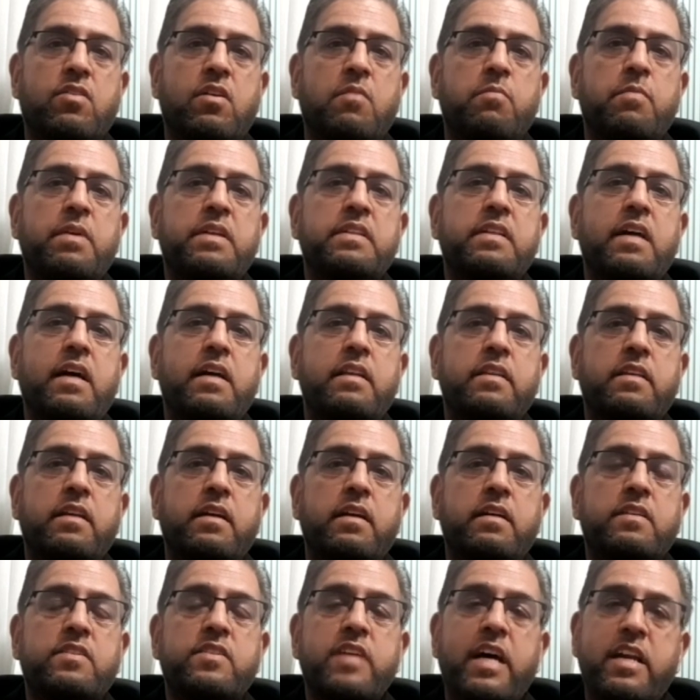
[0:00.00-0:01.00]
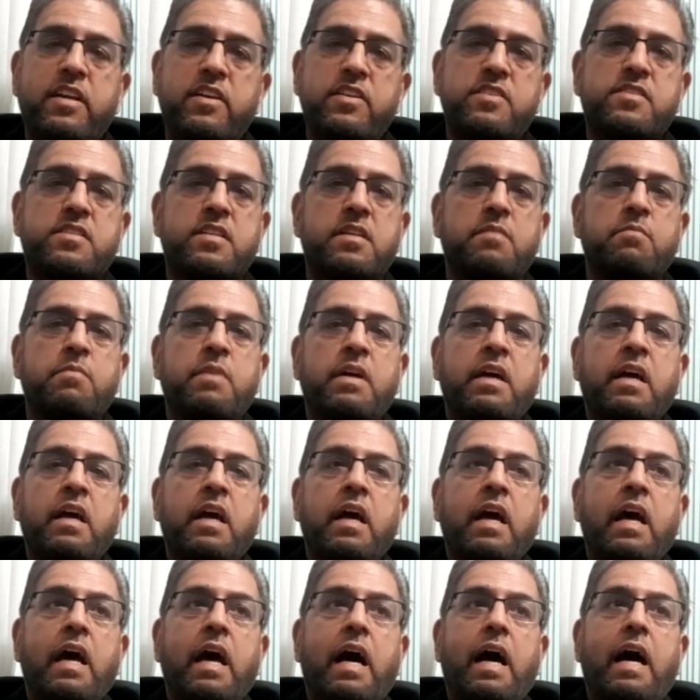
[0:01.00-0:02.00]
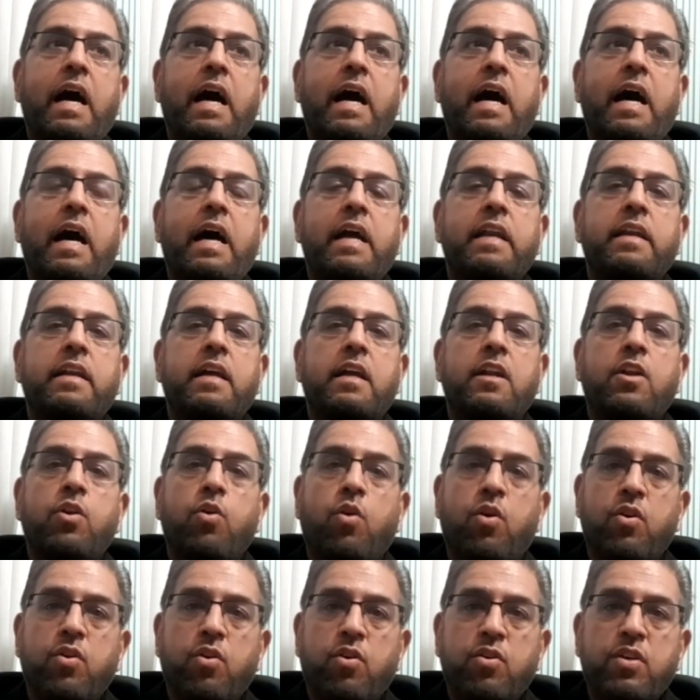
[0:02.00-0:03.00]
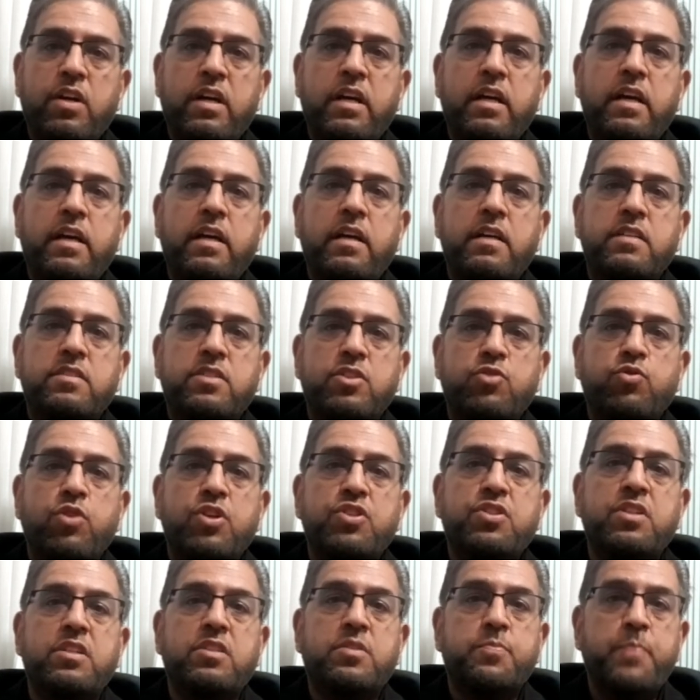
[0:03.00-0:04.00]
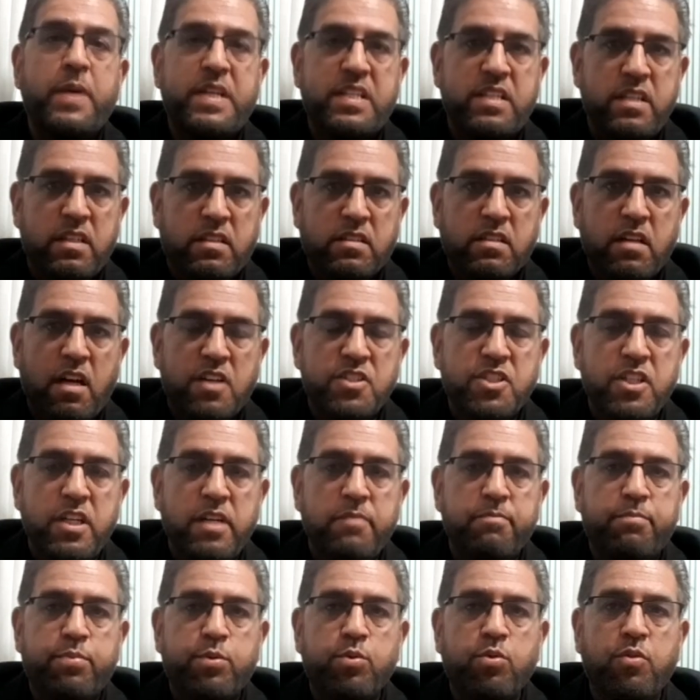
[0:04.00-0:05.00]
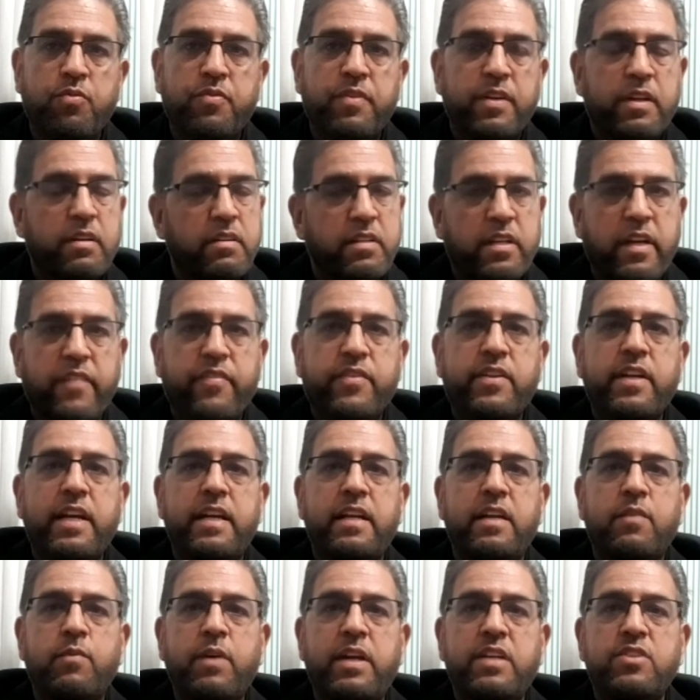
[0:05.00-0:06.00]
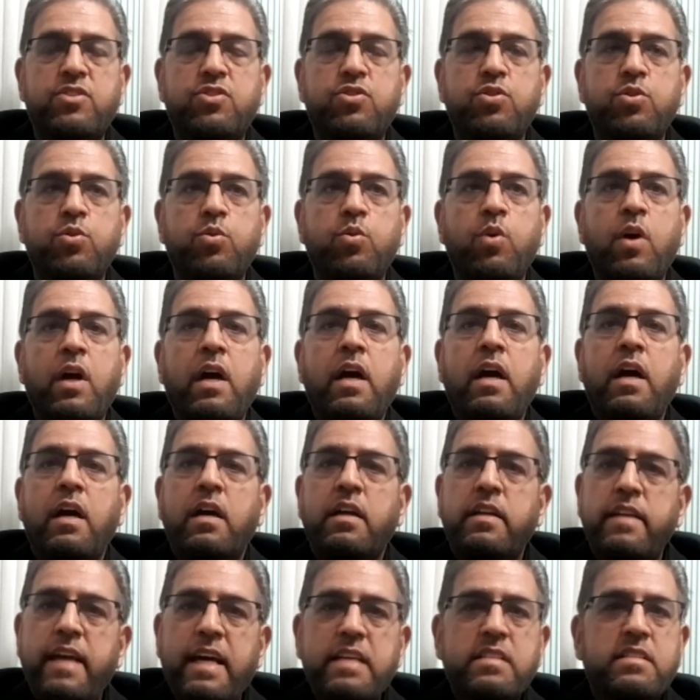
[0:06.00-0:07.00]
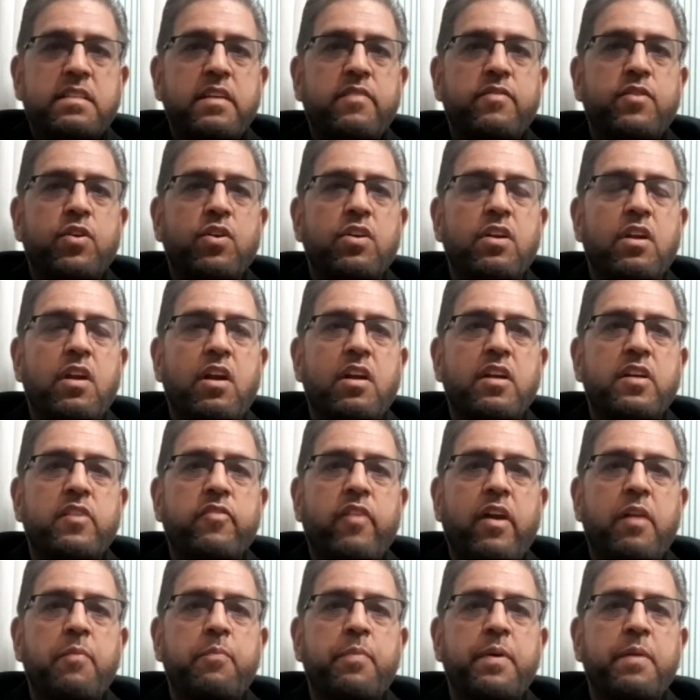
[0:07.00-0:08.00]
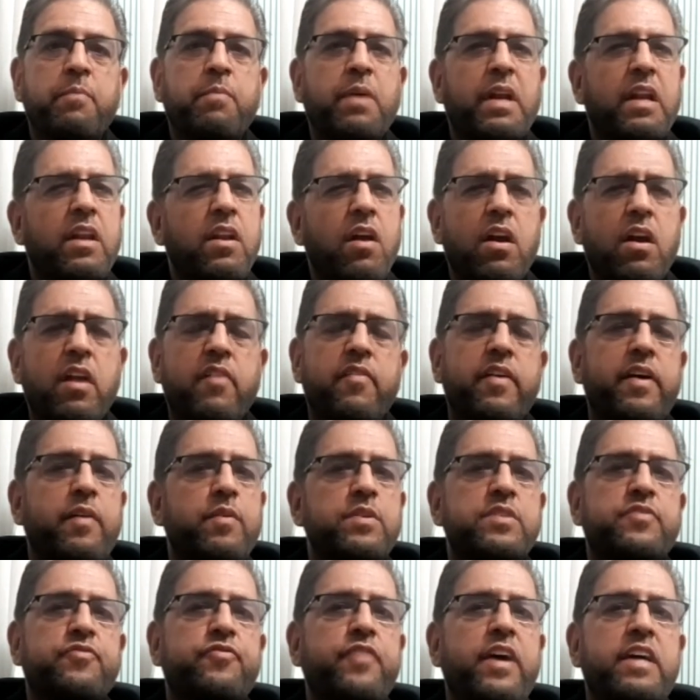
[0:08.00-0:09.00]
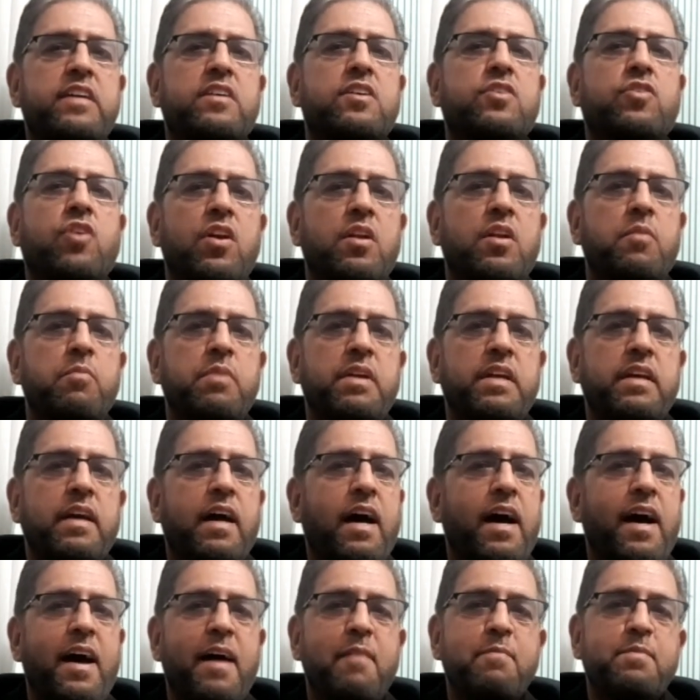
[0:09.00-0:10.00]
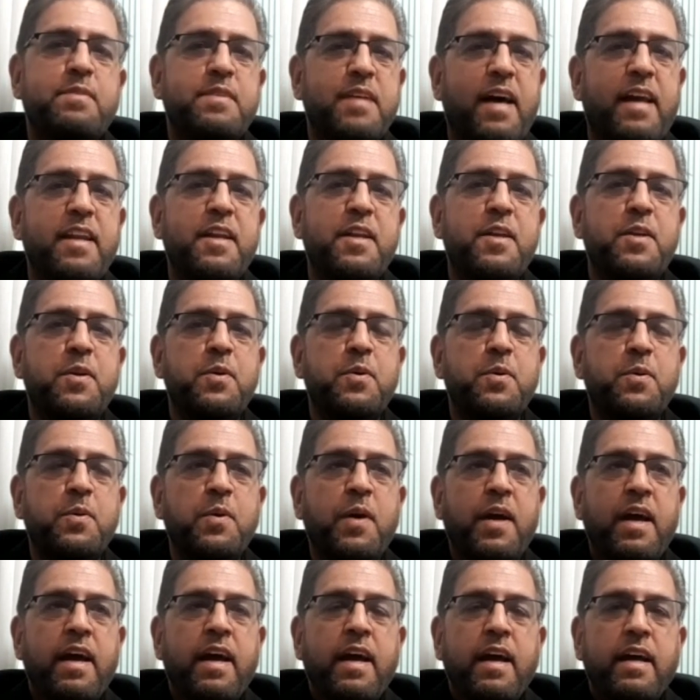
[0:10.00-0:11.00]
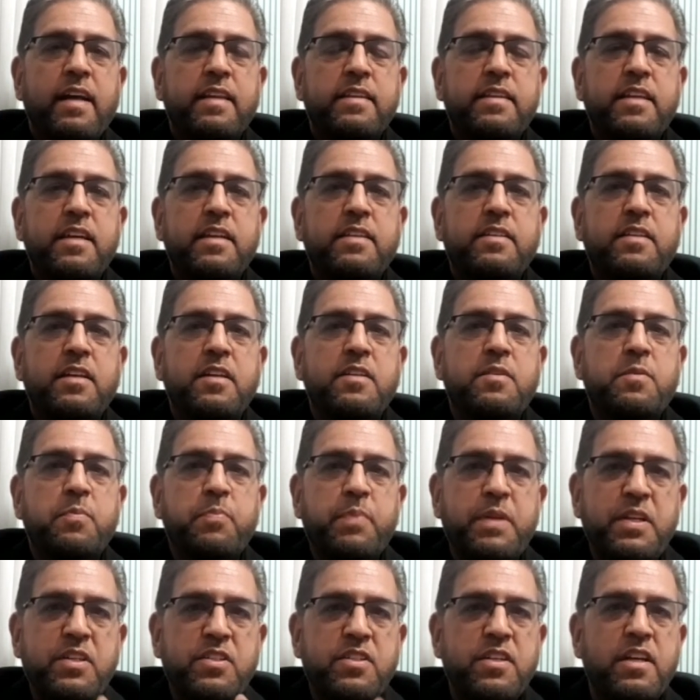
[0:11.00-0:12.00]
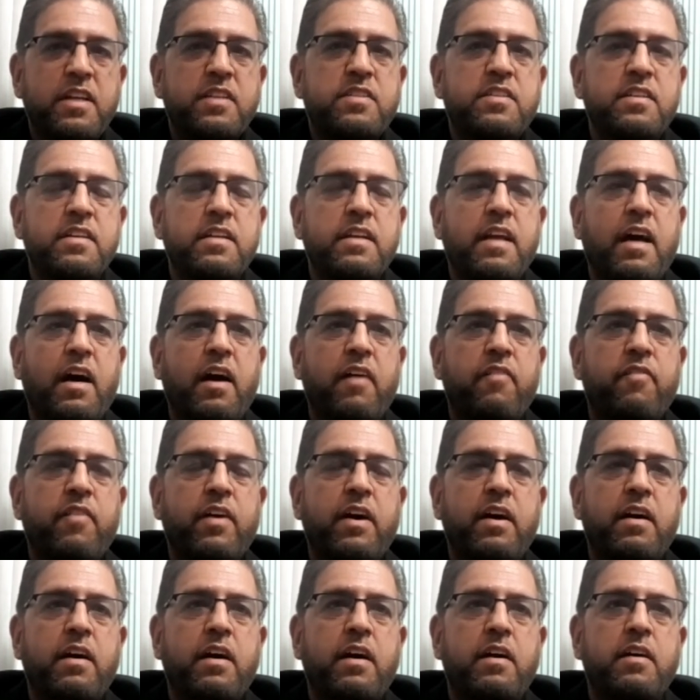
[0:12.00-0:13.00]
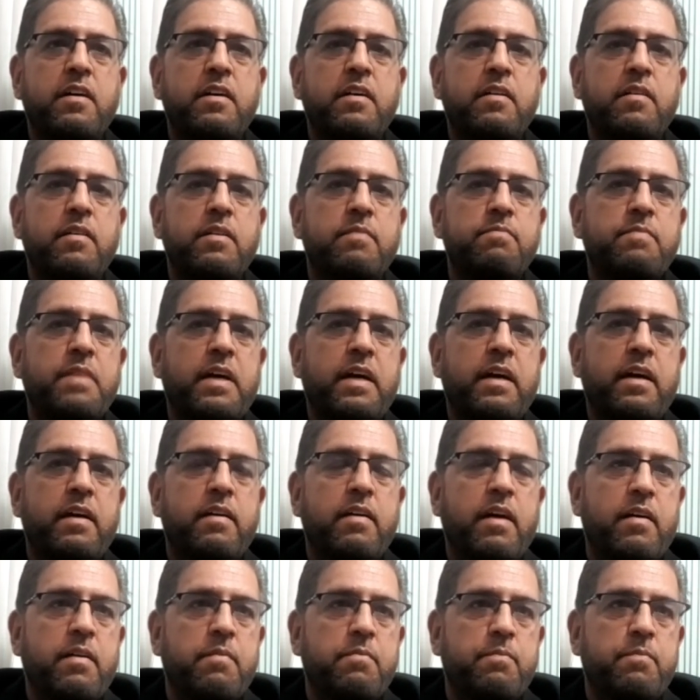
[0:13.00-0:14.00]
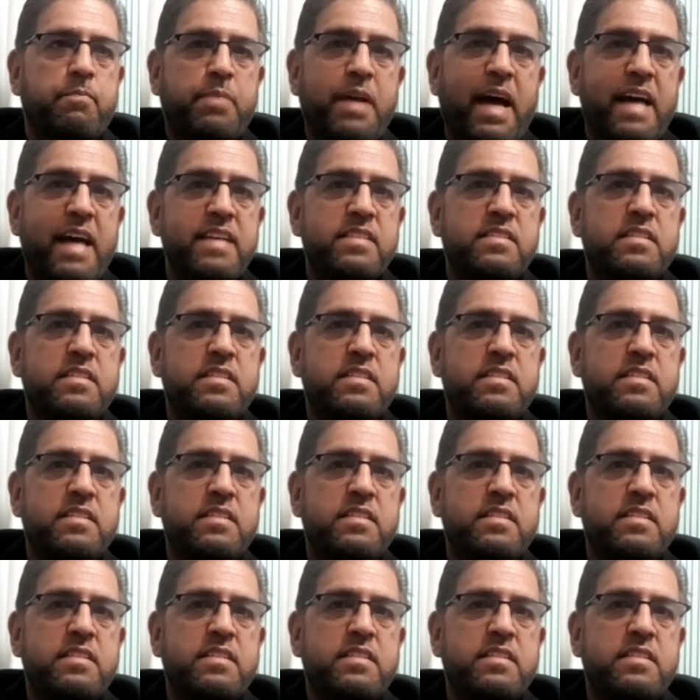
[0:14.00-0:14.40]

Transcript: that the terrorism and law and order uh, situation, especially in Karachi, improved. Give credit where it's due. Yes, they've done a lot of development, but a lot of it was fake economy. I'm telling you, the, the depreciation of uh, uh, uh, uh, uh prices.